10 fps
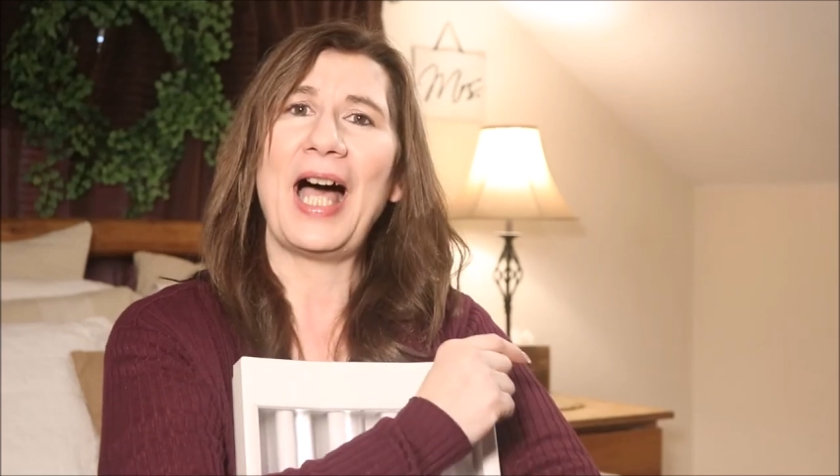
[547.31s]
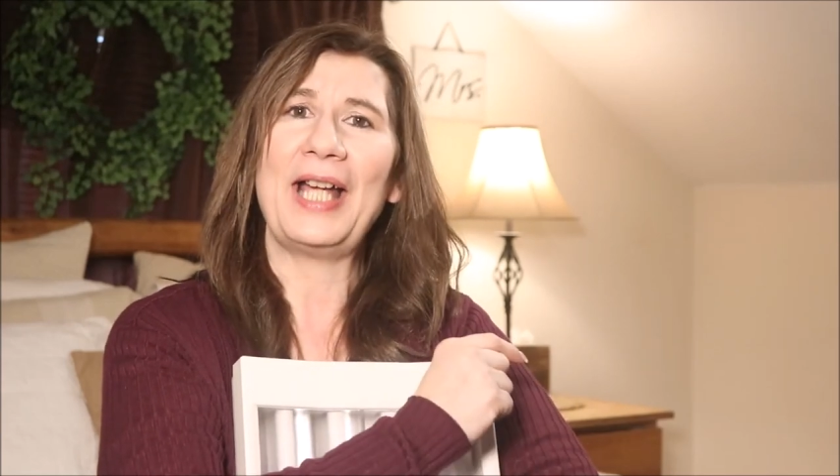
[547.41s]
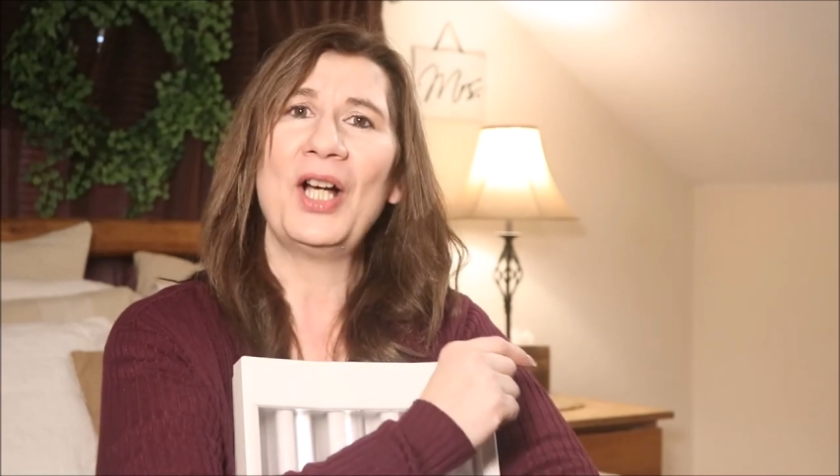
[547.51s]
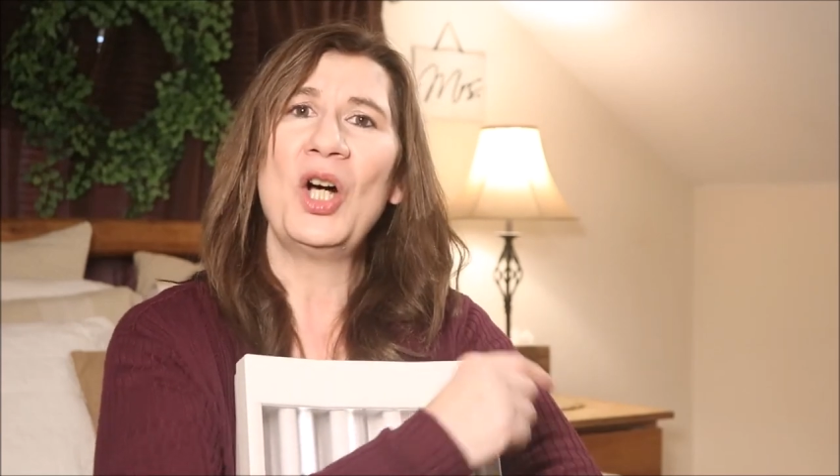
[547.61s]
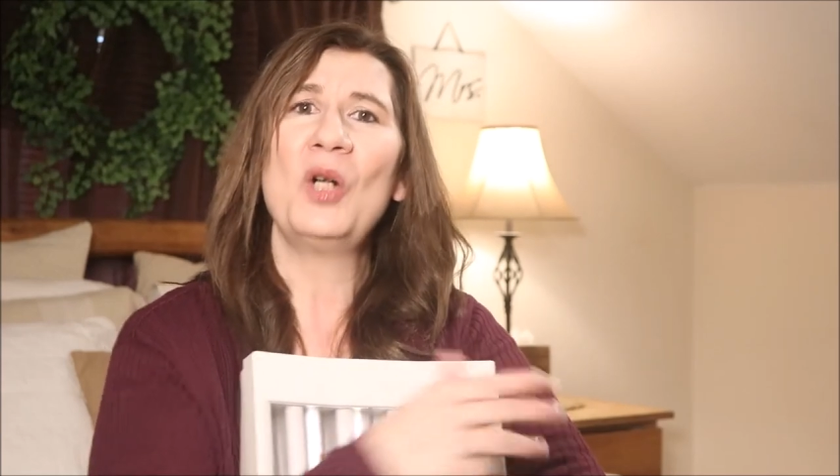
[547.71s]
I
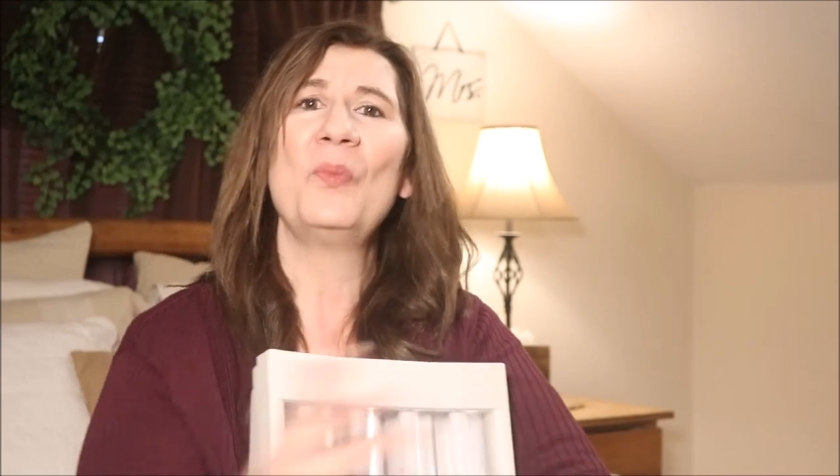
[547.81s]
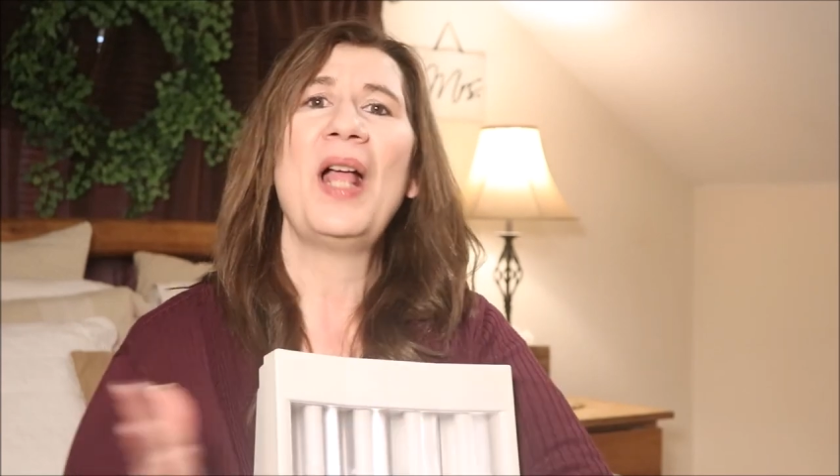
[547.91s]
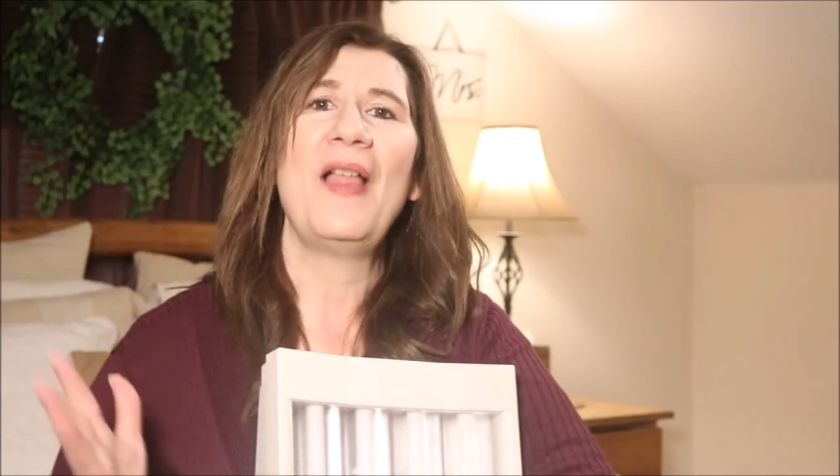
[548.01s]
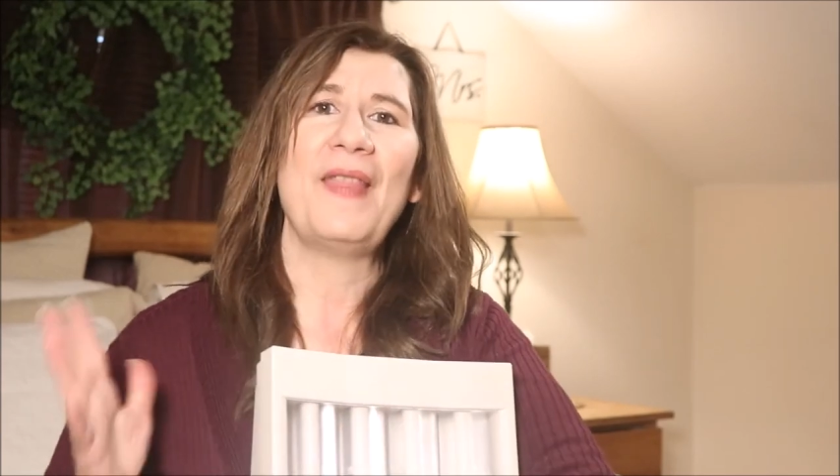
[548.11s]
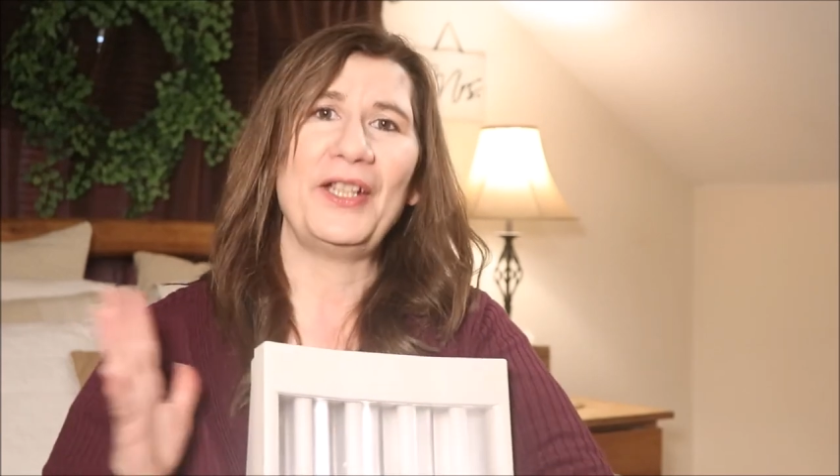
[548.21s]
hope
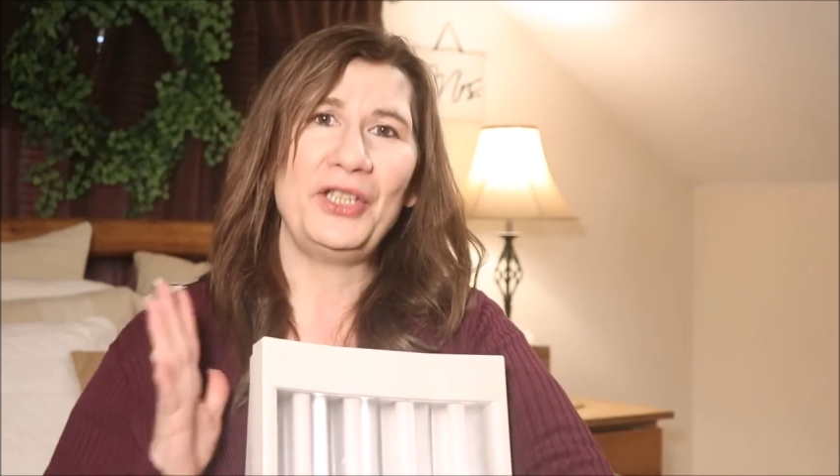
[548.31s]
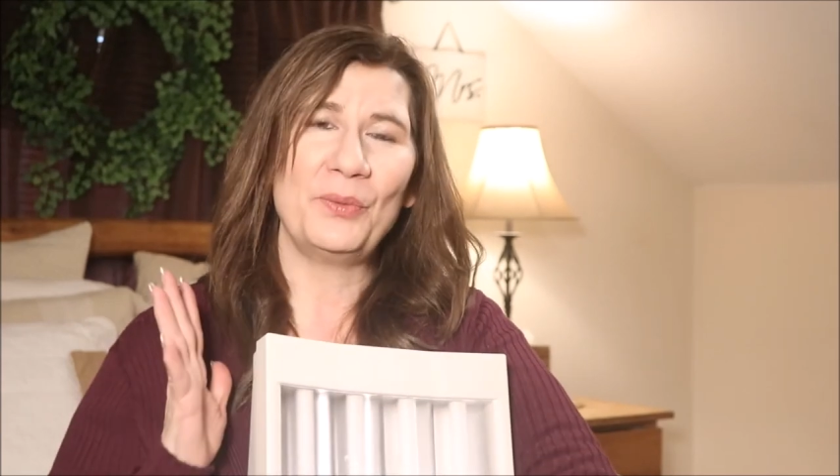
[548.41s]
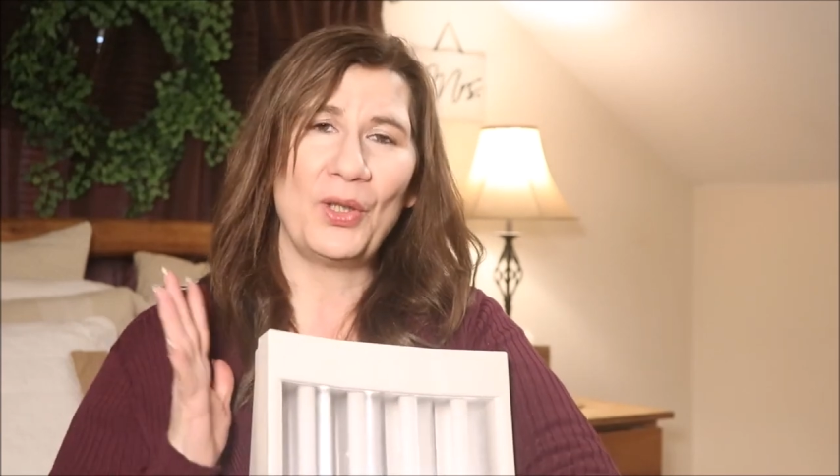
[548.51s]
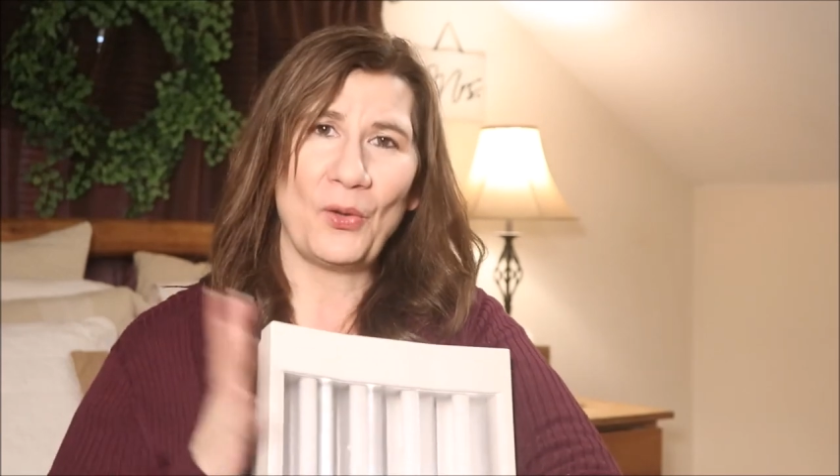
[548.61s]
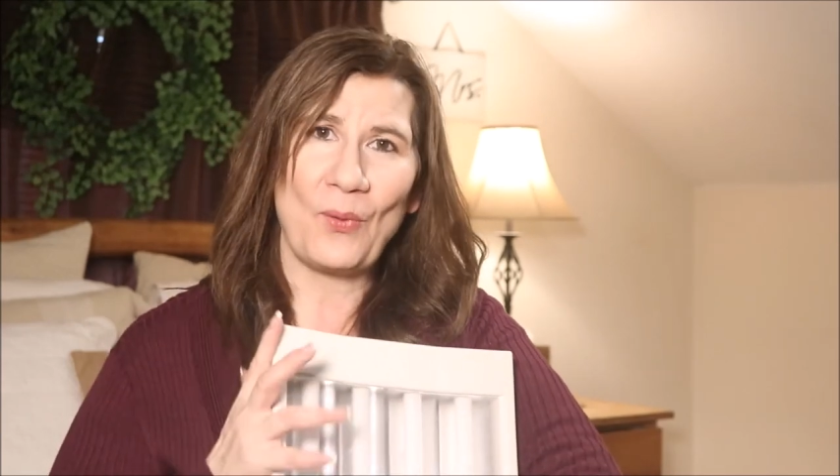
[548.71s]
that you
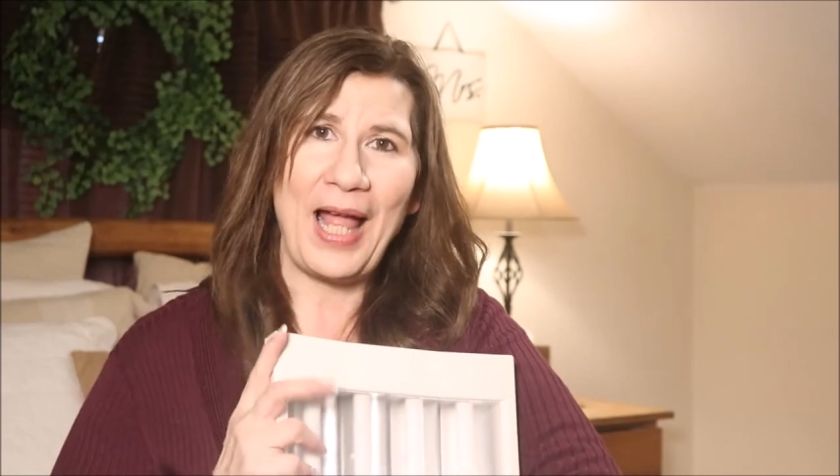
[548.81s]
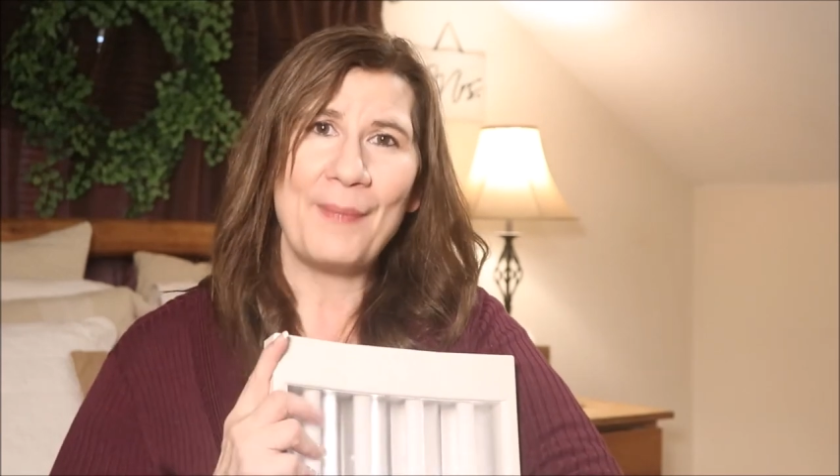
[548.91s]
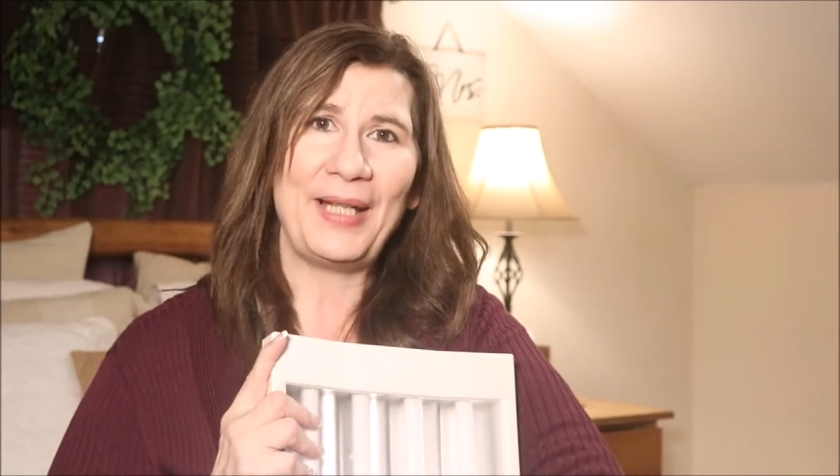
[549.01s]
will grab